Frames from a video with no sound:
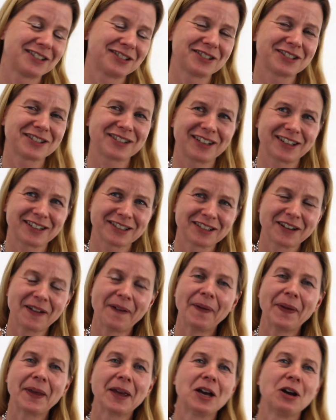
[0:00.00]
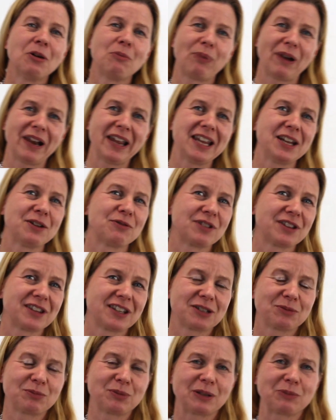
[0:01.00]
you start playing with
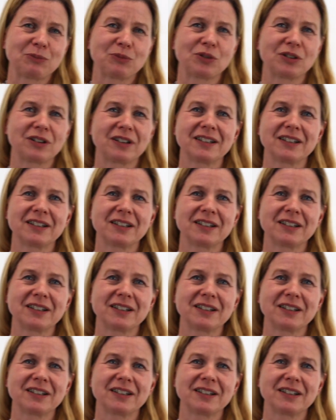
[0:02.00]
it a bit more.